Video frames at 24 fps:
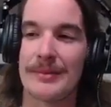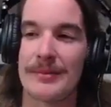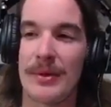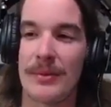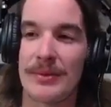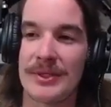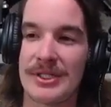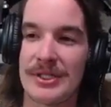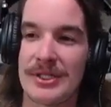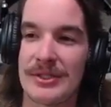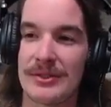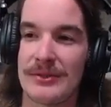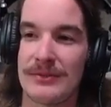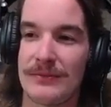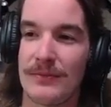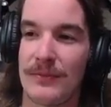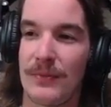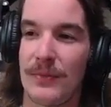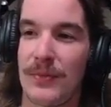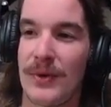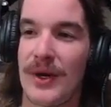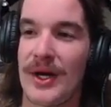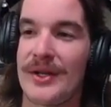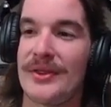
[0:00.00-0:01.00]

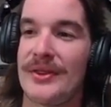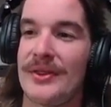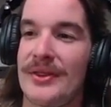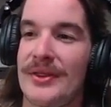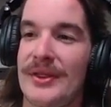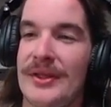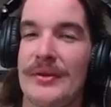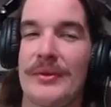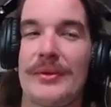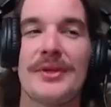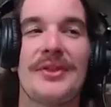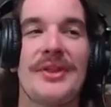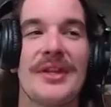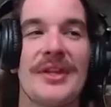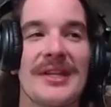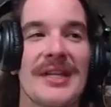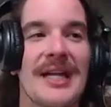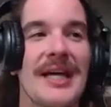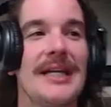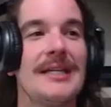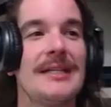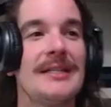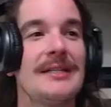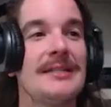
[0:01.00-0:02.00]
but the only thing
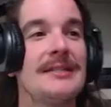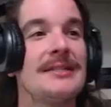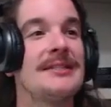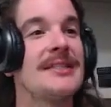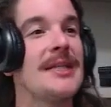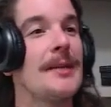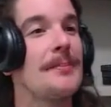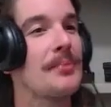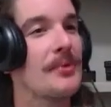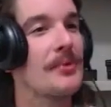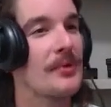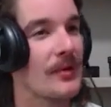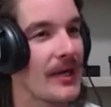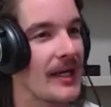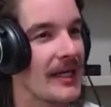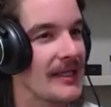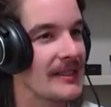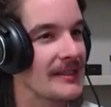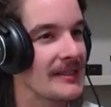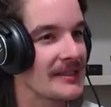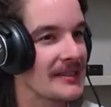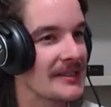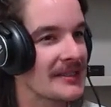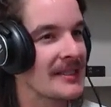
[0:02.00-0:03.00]
that
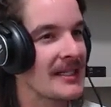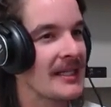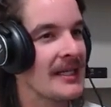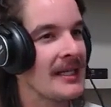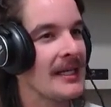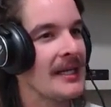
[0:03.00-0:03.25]
separates